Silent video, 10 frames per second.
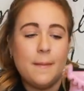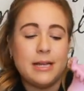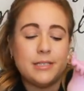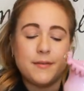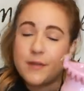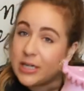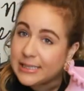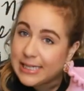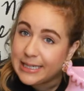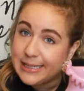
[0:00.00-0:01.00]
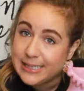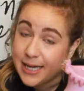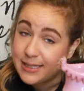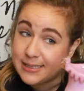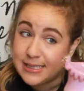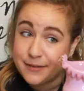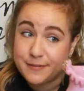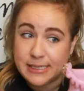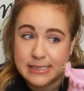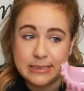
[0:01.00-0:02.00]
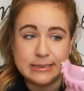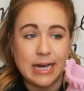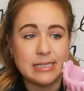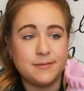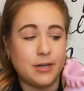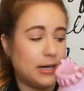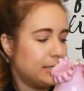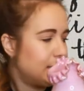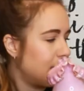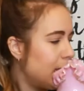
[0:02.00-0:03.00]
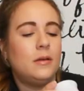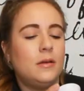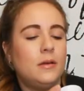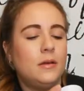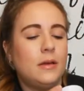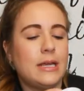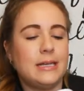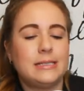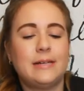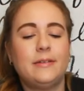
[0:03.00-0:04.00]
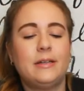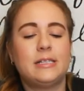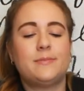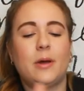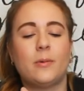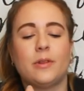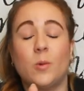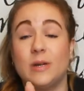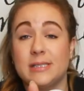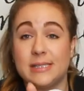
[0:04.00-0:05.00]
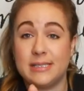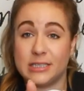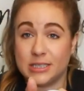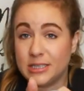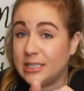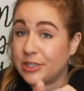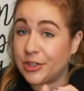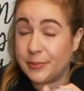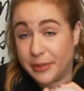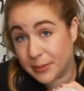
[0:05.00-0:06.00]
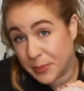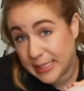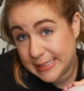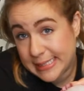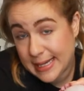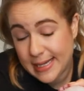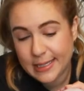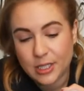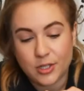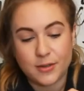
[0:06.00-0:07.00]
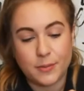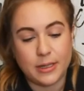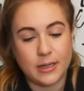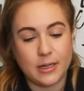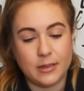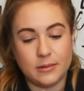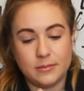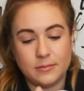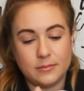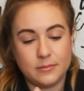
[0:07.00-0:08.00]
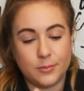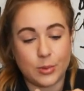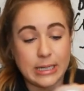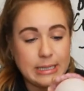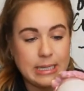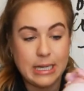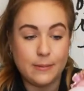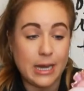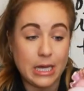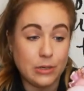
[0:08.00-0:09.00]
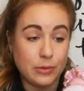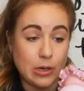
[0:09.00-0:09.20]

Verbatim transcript: As far as I can tell, this is a Fenton glass vase. It does have a little spot where there was a sticker. It could have been a price tag. It could have been a brand name. I don't